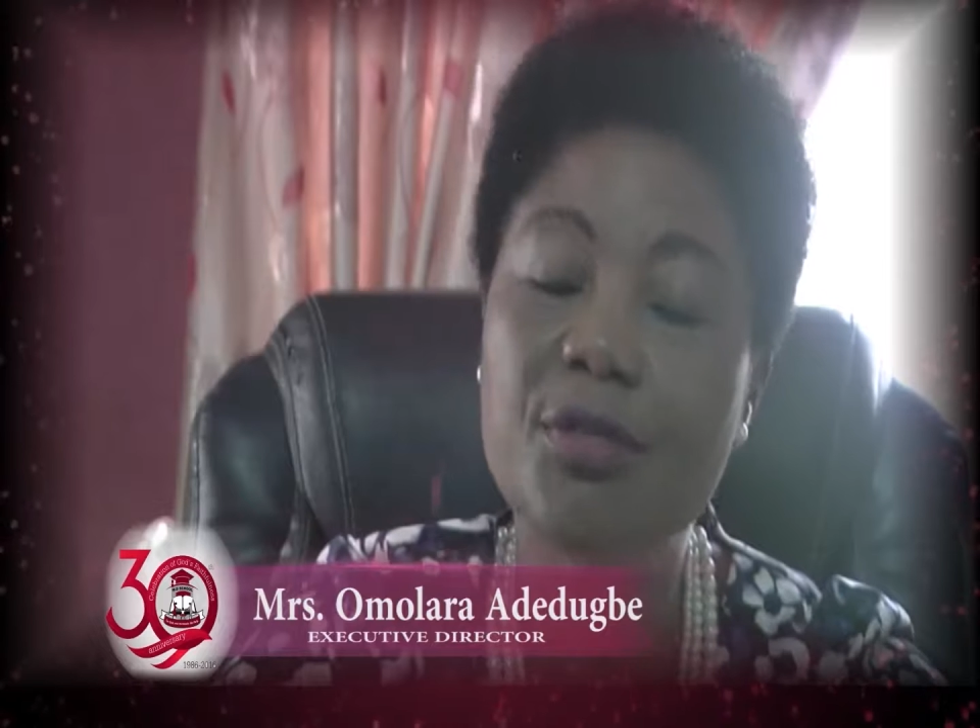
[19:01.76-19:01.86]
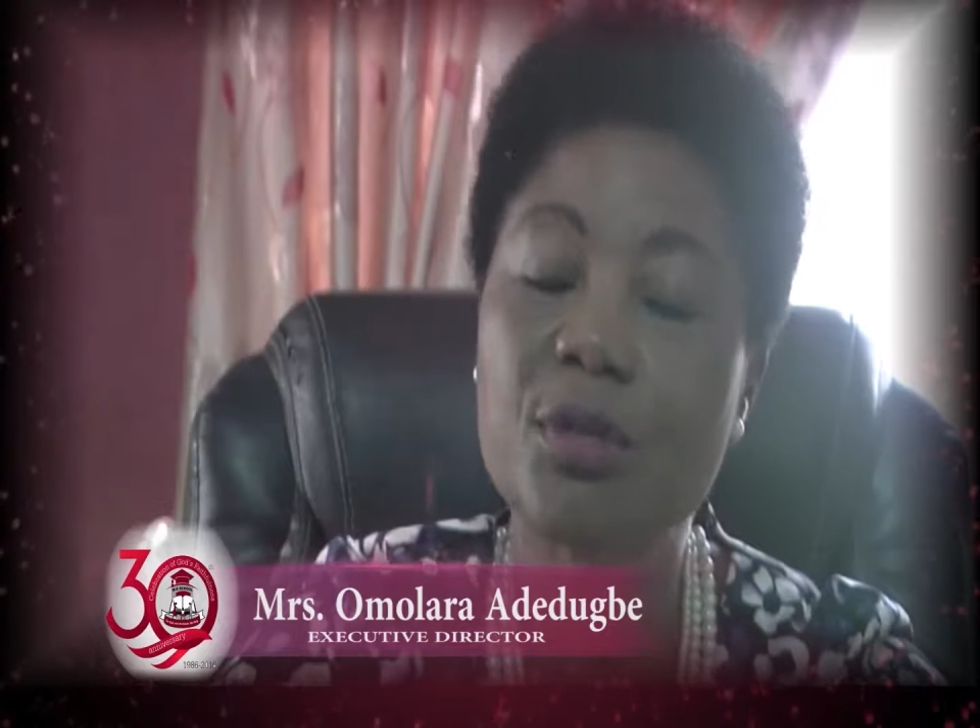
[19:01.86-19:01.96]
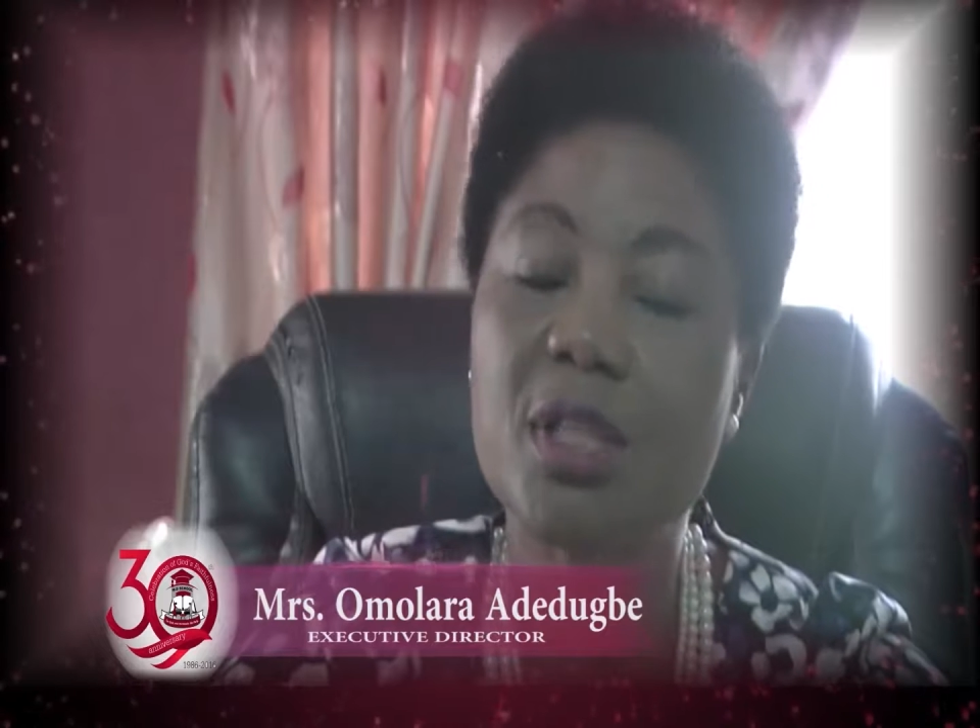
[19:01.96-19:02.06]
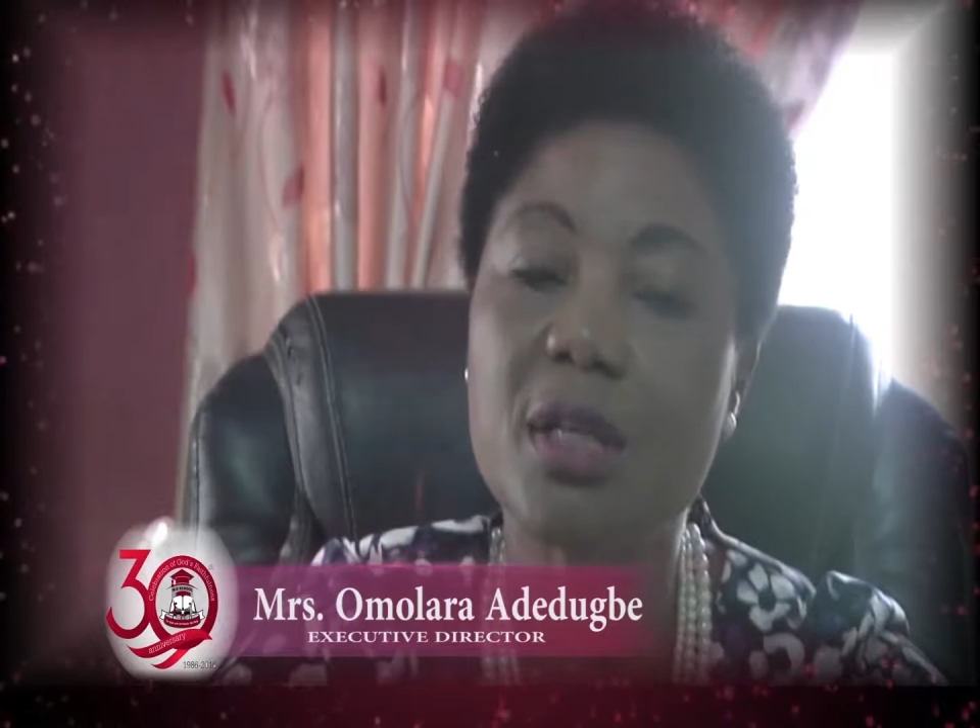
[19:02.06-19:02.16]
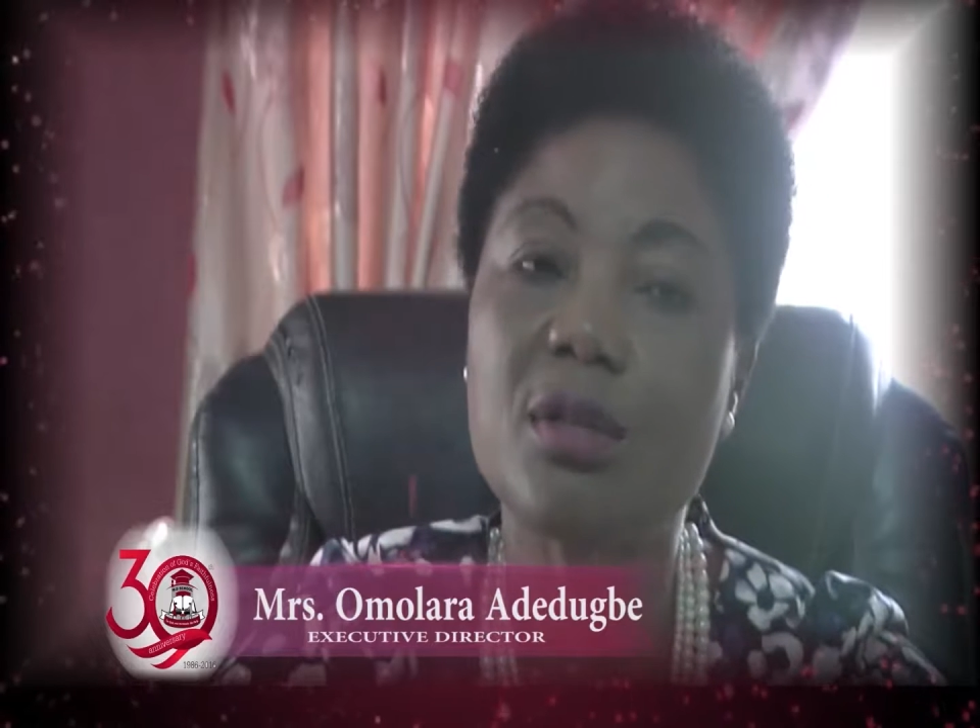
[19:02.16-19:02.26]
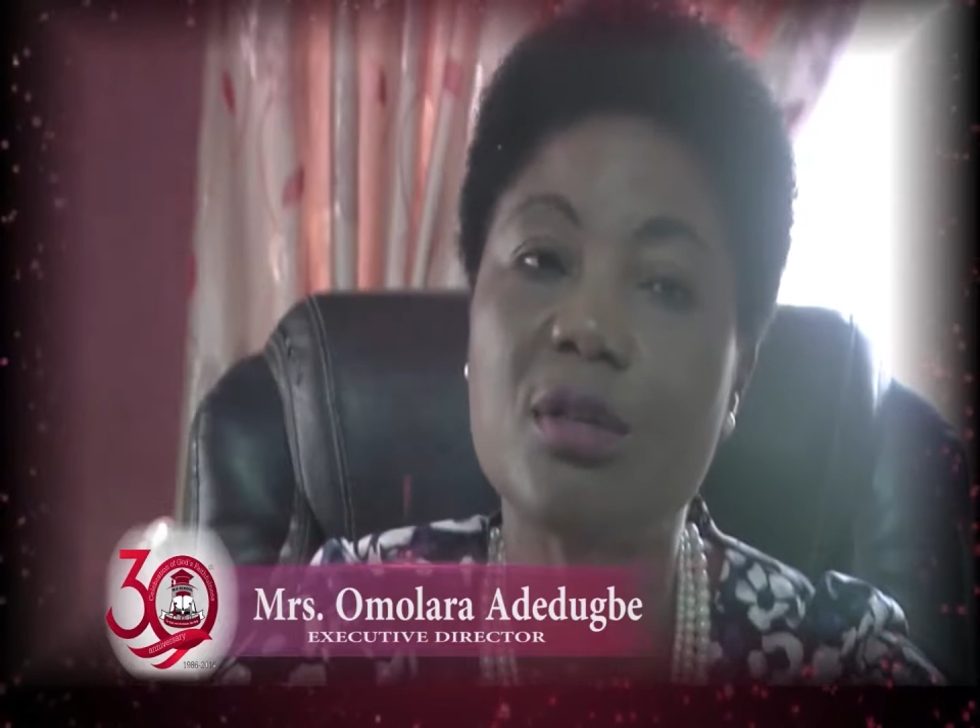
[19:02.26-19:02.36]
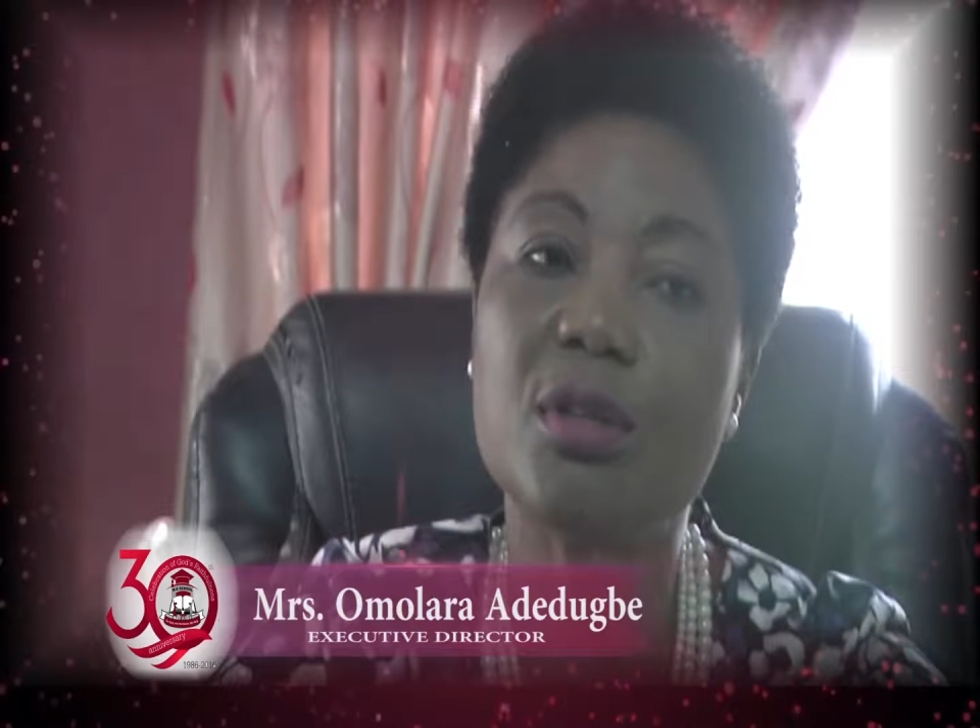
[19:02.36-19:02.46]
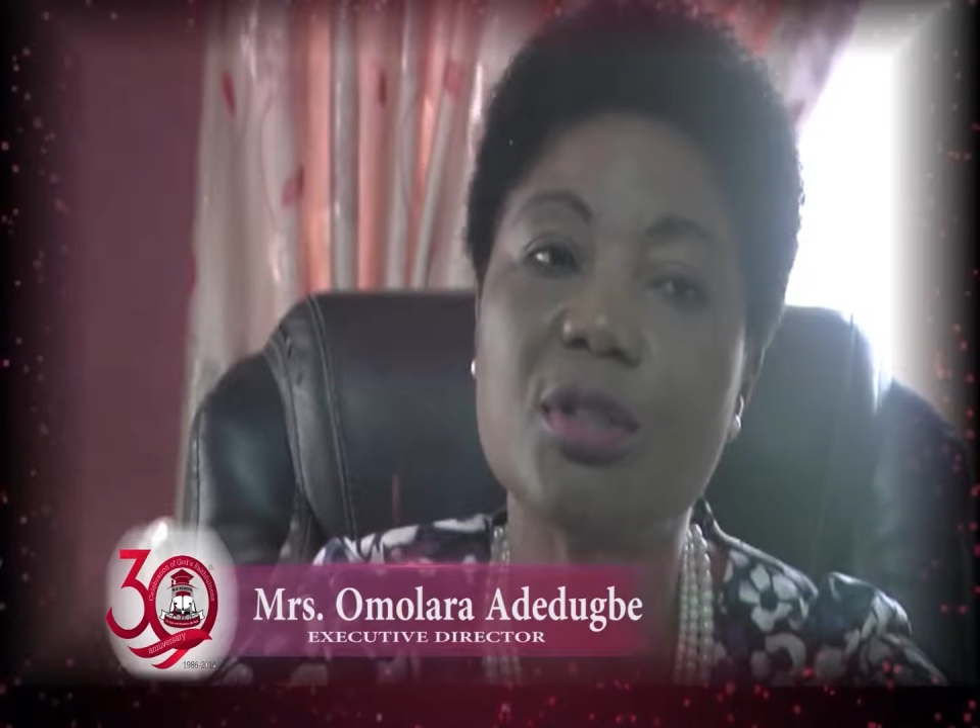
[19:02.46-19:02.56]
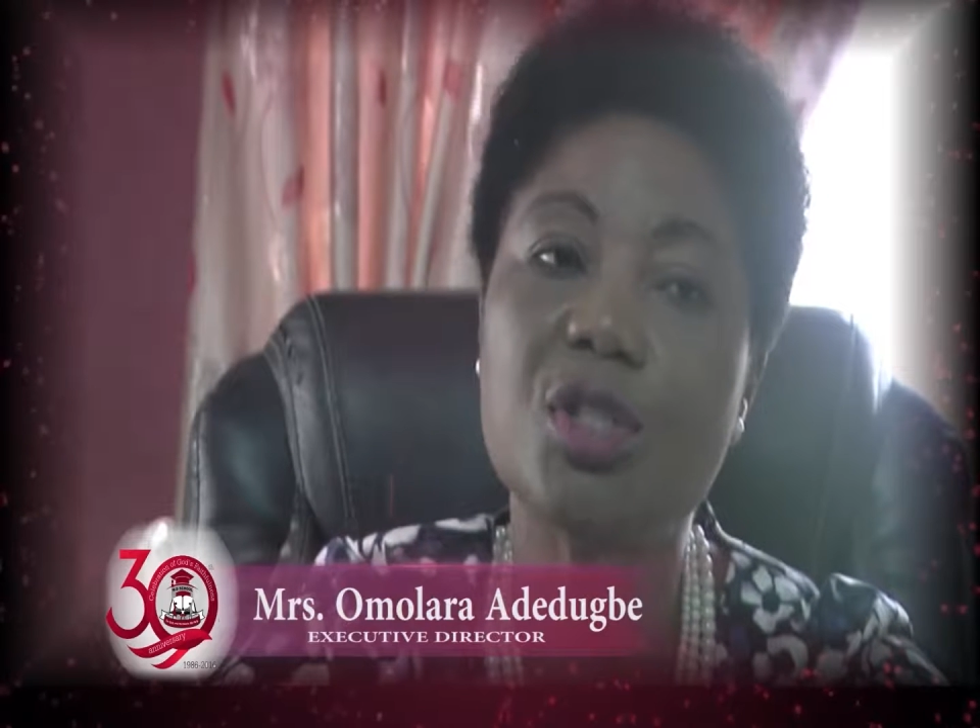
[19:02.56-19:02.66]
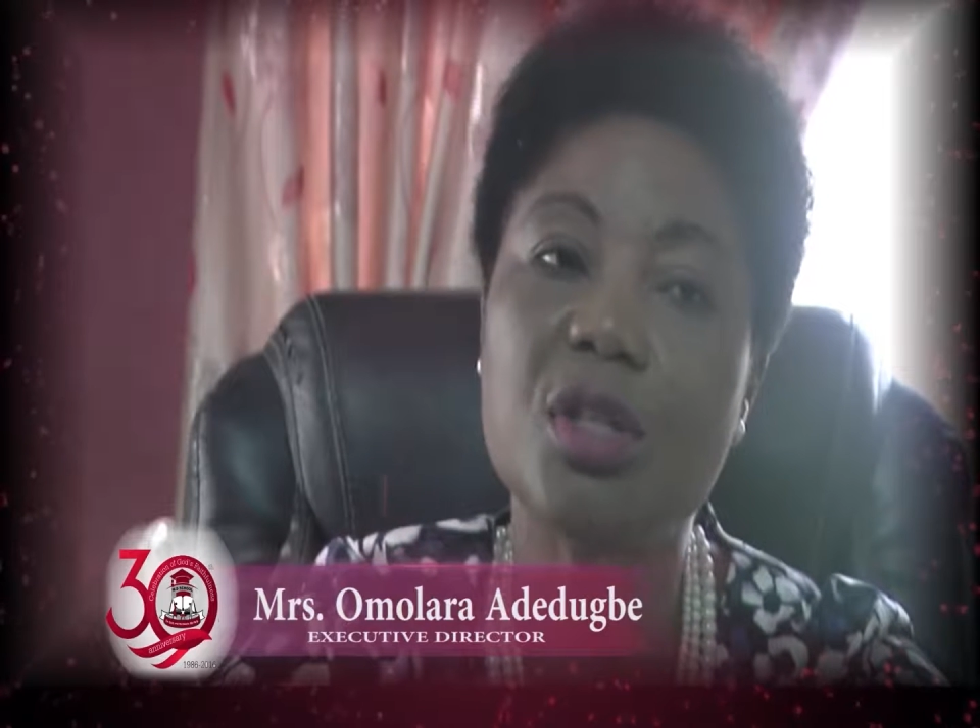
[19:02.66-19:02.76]
for
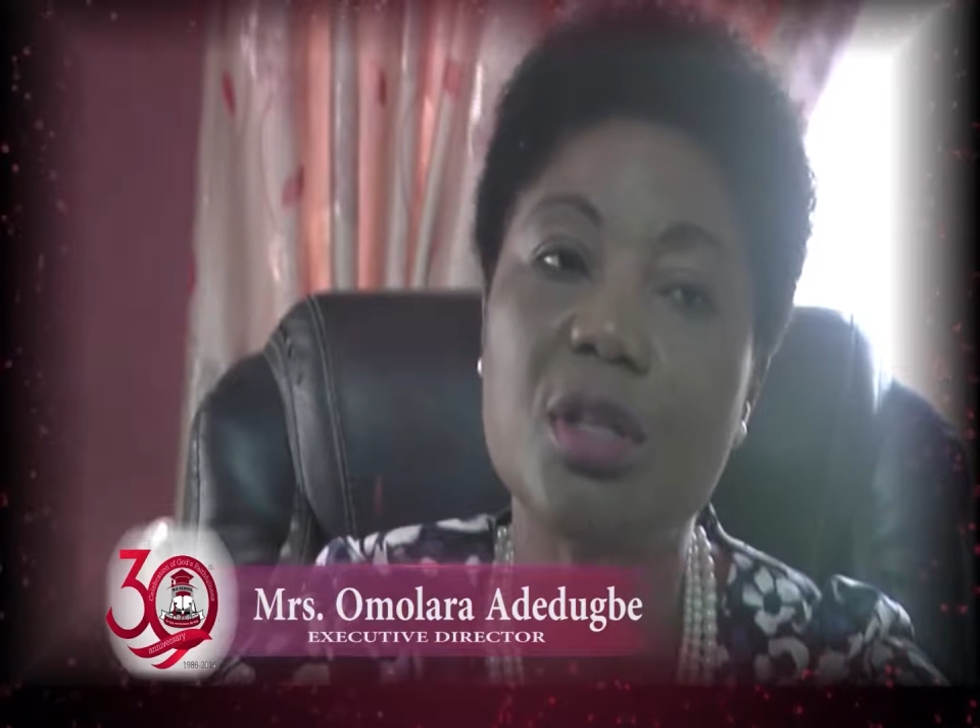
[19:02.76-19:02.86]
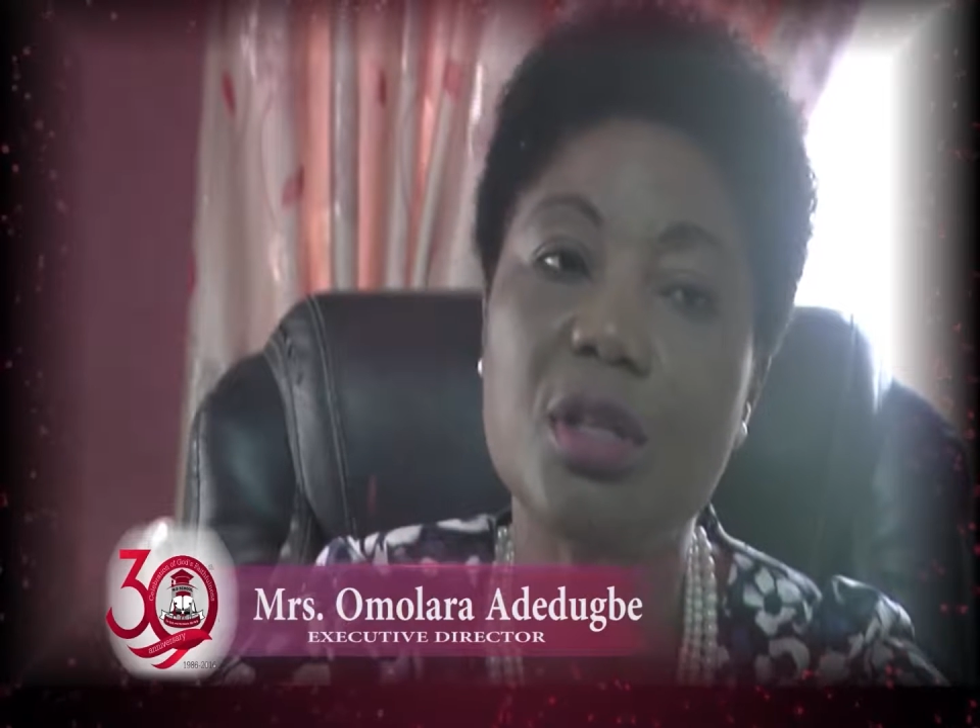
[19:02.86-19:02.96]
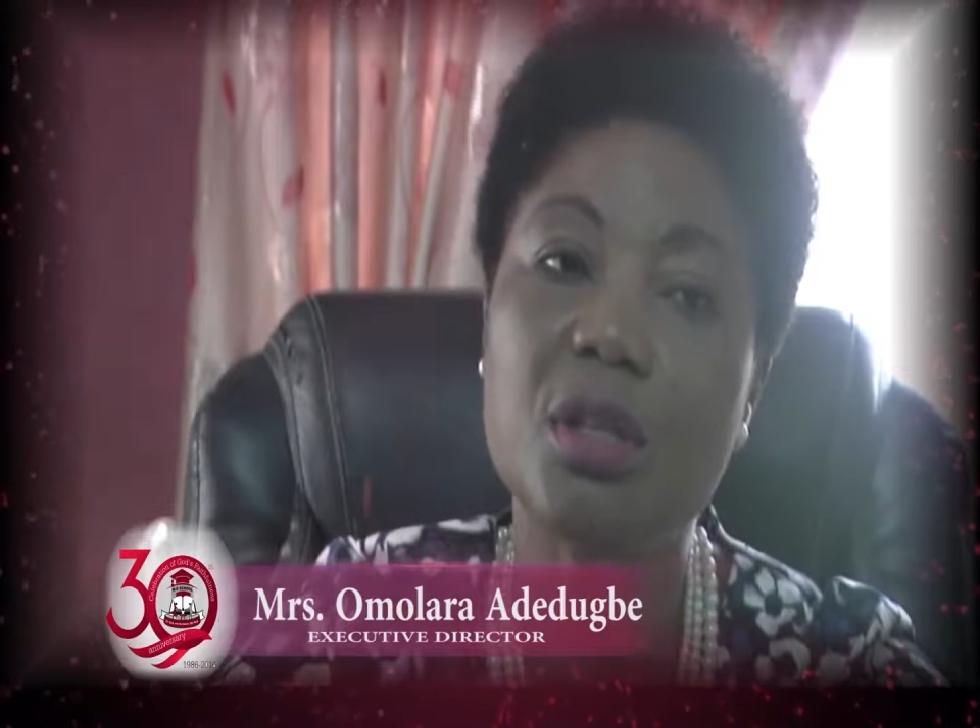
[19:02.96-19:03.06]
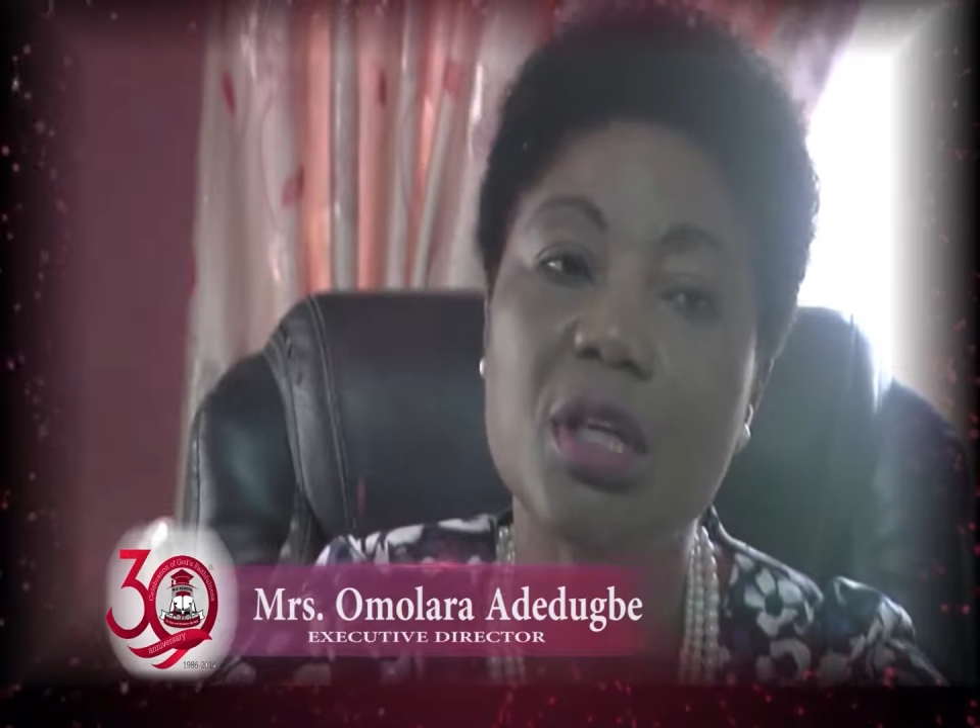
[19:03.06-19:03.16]
technology,